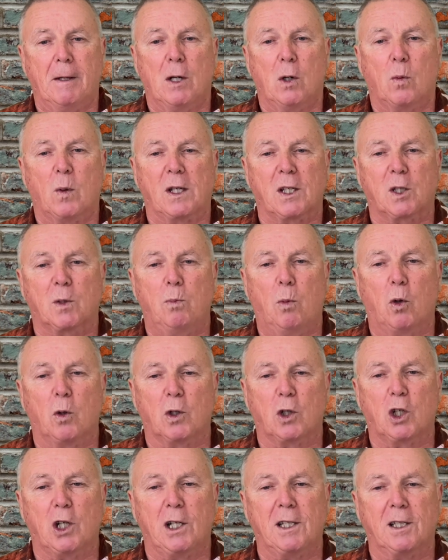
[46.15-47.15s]
Once more,
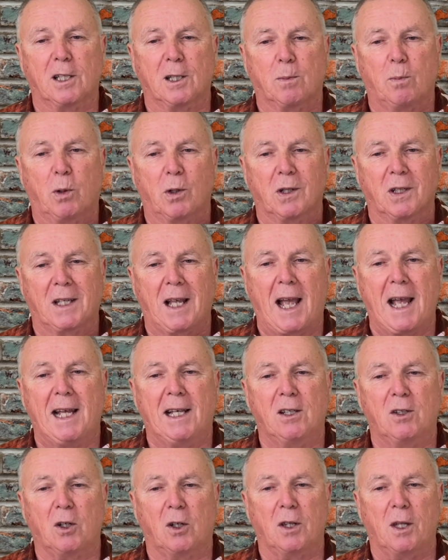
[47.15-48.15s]
Jesus put his
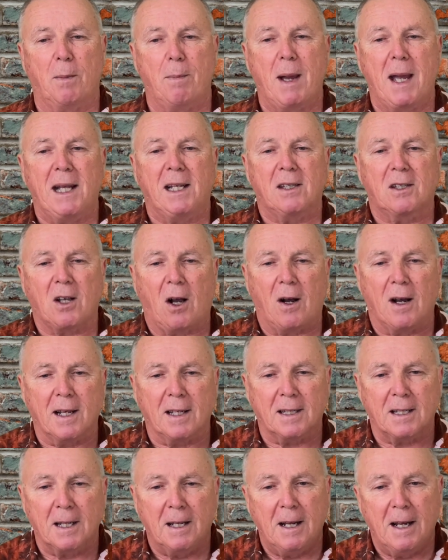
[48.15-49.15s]
hands on the man's
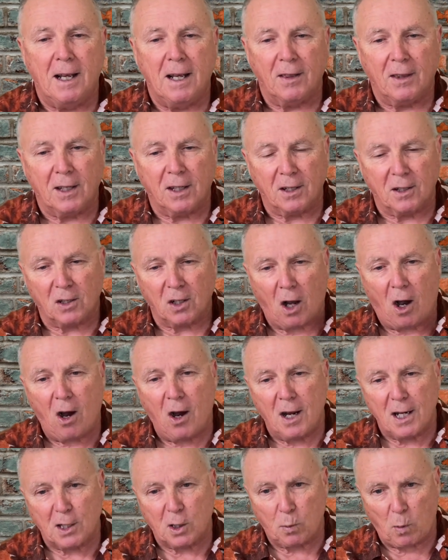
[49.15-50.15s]
eyes. Then his
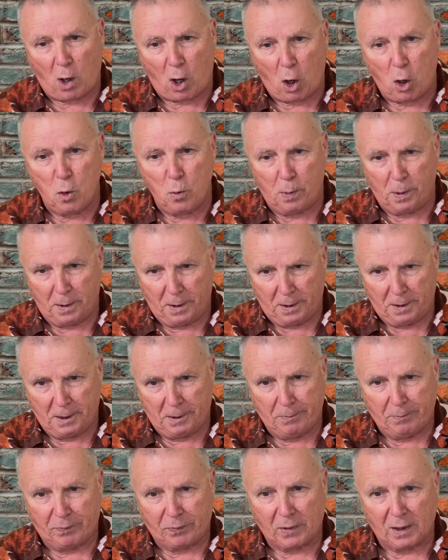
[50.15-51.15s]
eyes were opened.
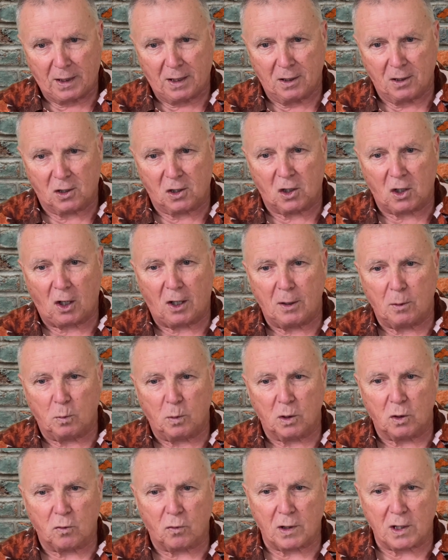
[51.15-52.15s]
His sight
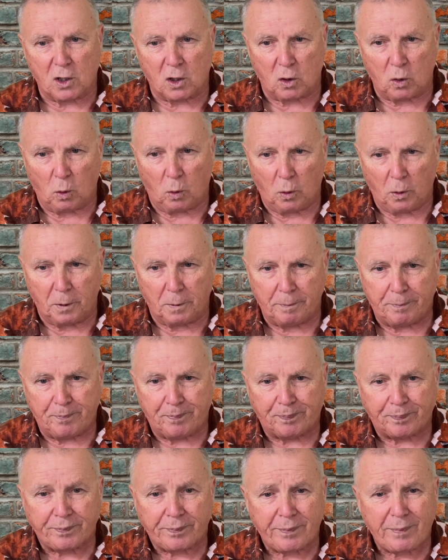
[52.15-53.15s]
was restored,
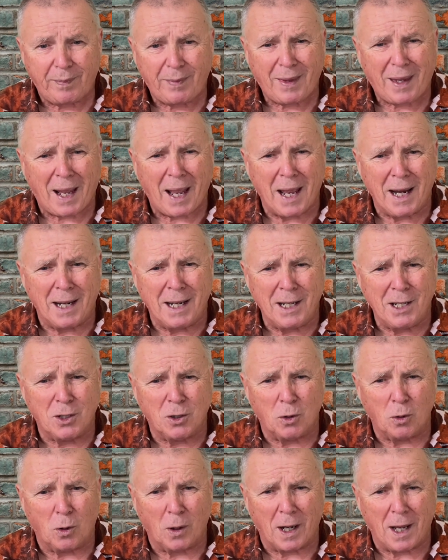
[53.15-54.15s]
and he
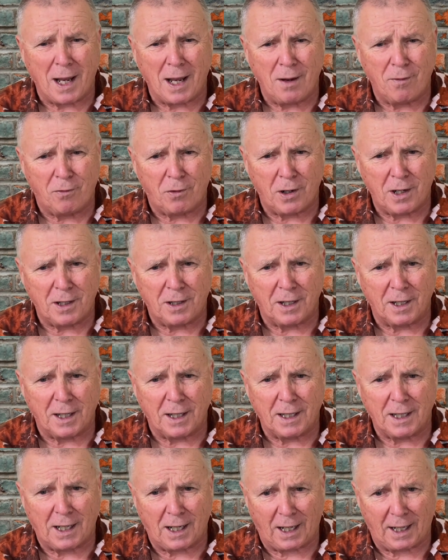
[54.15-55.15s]
saw
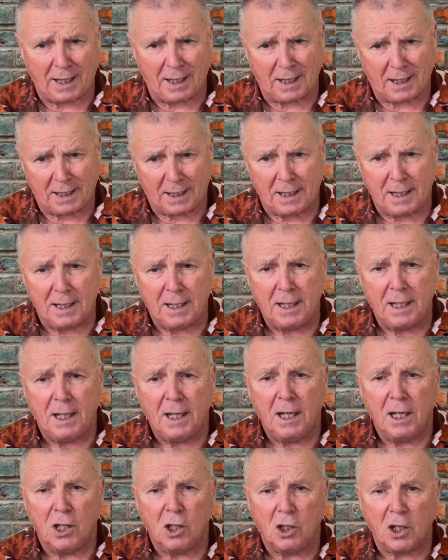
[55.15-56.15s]
everything clearly.
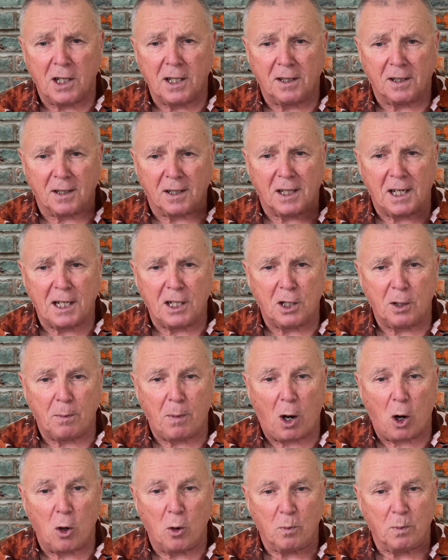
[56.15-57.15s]
Jesus sent him
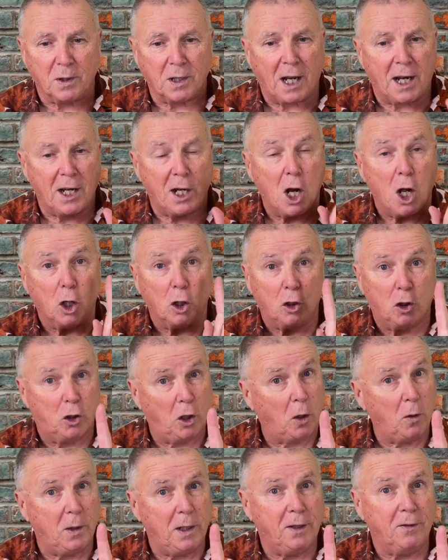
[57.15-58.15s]
home saying,
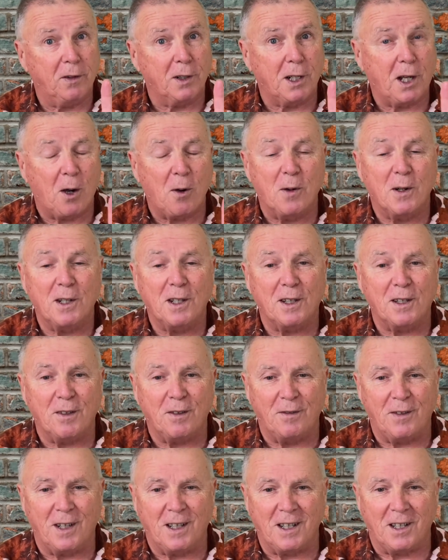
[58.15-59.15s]
"Don't even go into the
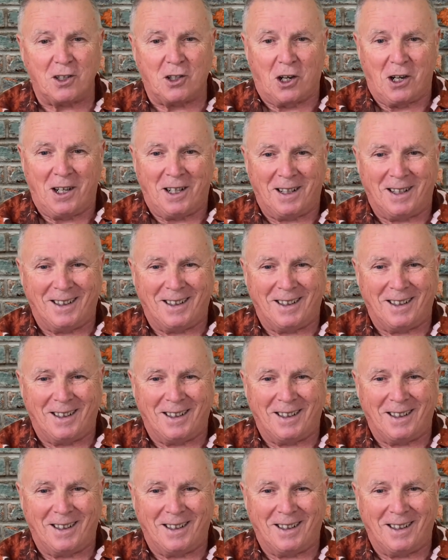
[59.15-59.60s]
village."